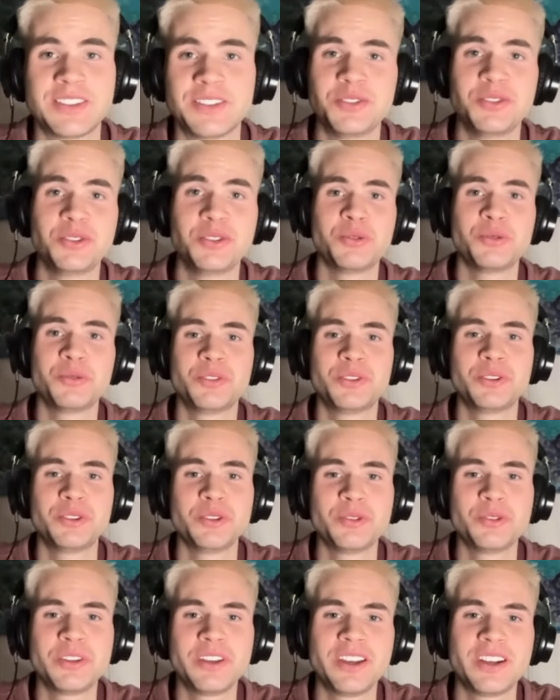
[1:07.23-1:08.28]
You know
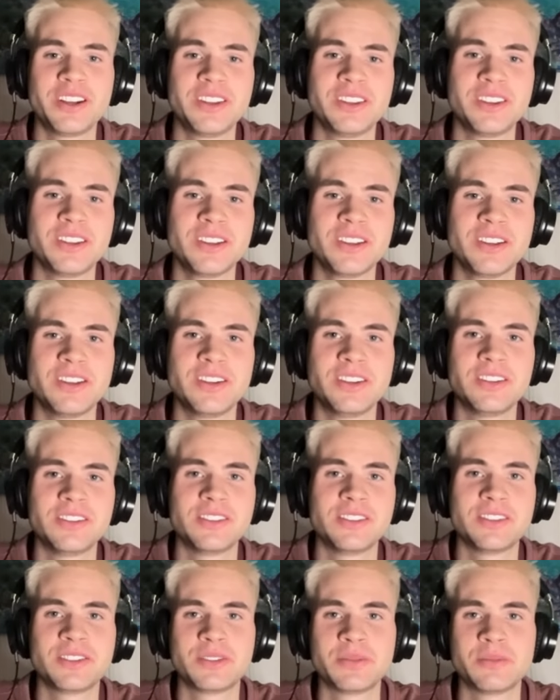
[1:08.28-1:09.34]
they are in the
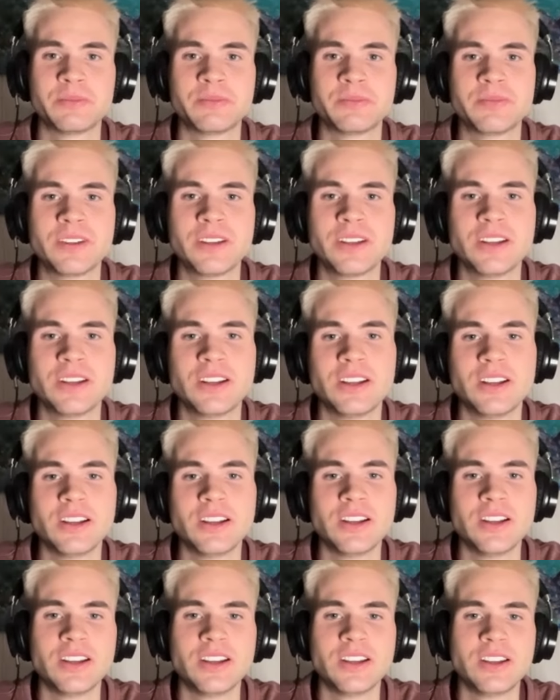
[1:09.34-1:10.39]
system.
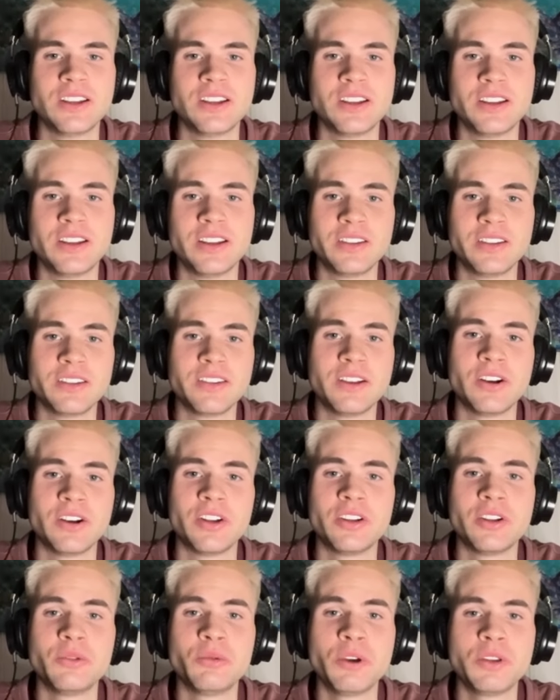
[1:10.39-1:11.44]
And the
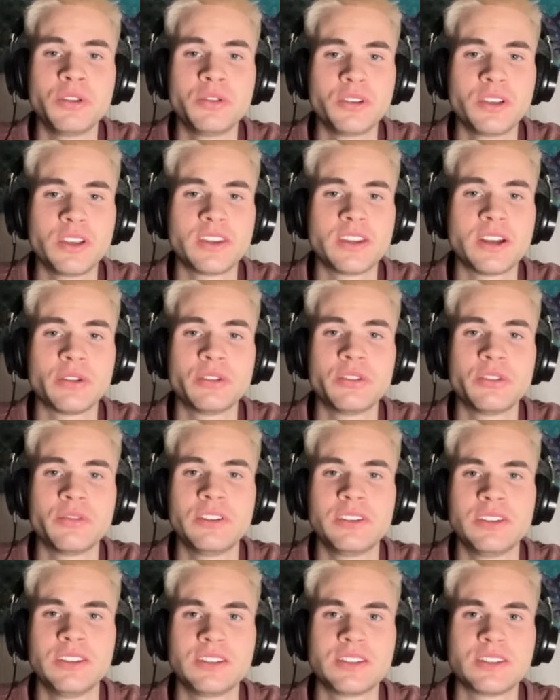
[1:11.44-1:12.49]
only way to get out of
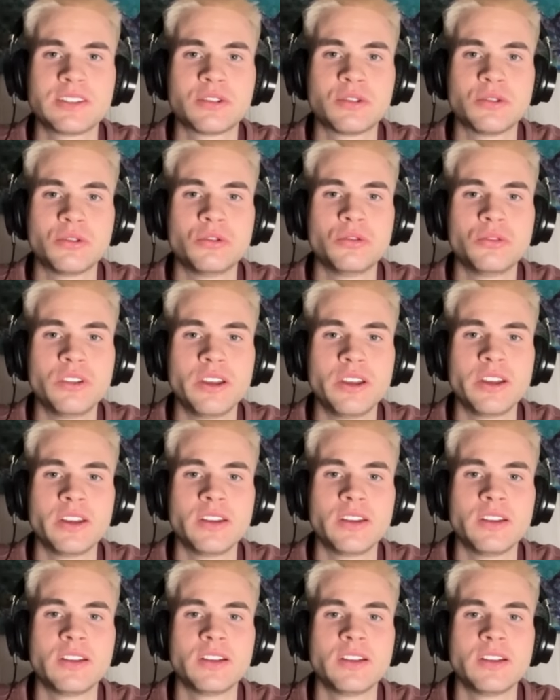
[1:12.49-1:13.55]
it is to do
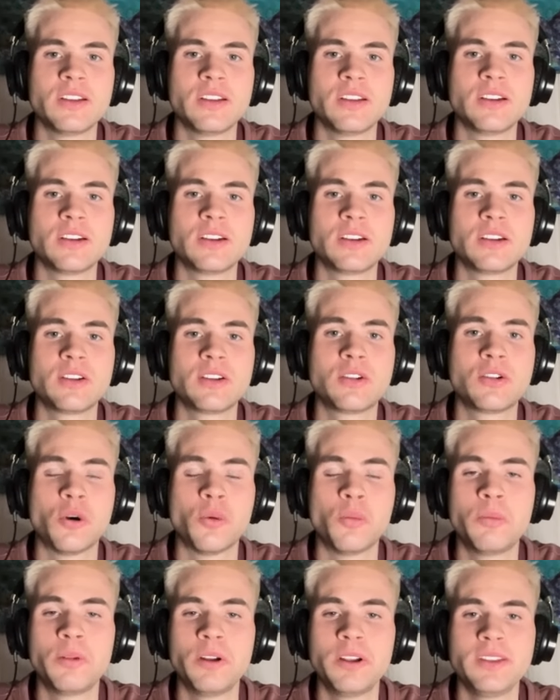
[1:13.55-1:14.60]
the
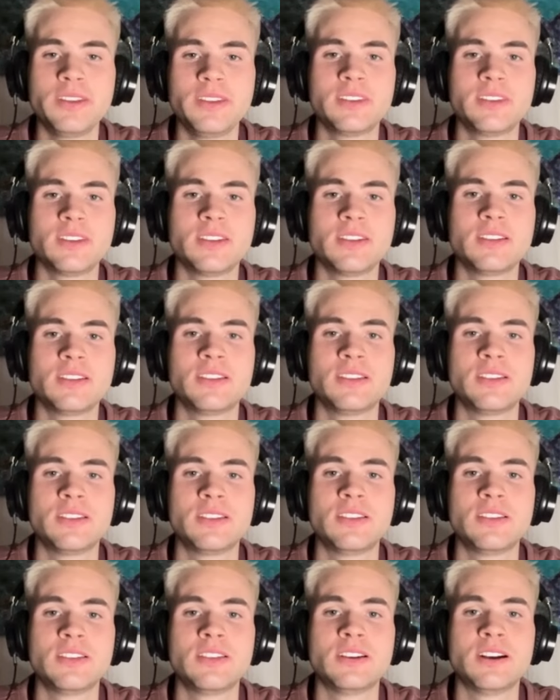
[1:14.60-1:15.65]
complete
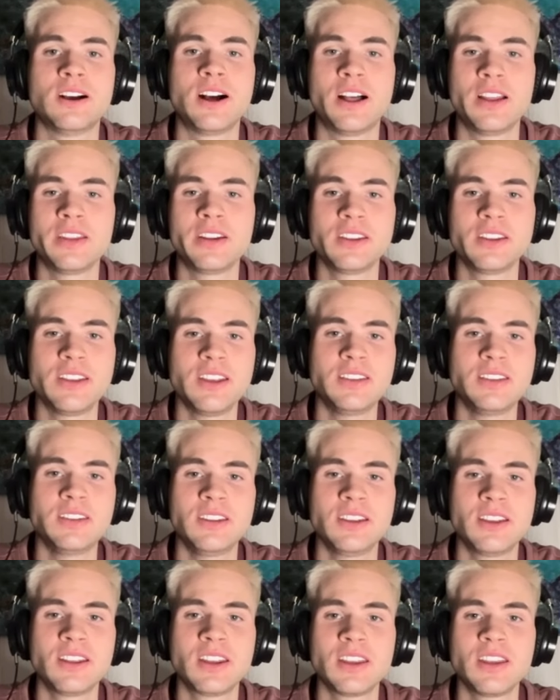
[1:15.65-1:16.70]
180
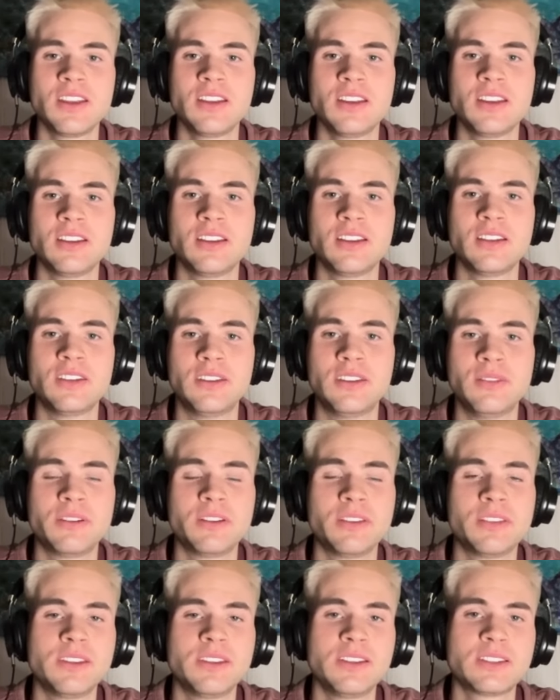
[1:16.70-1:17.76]
degree
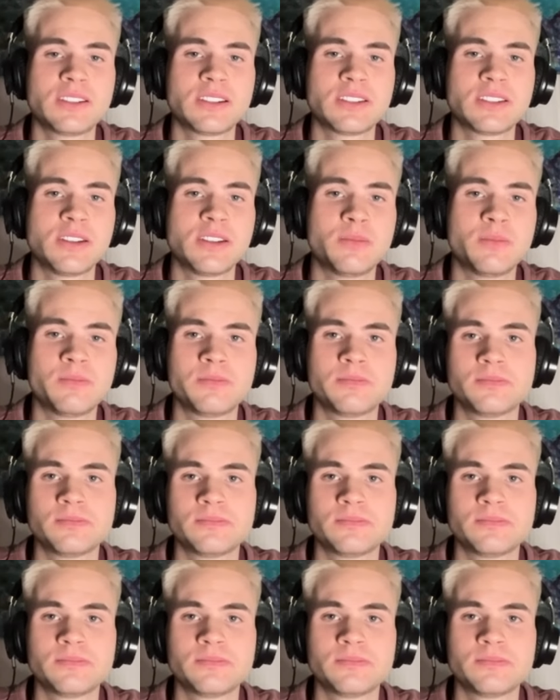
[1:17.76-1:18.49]
different things as them.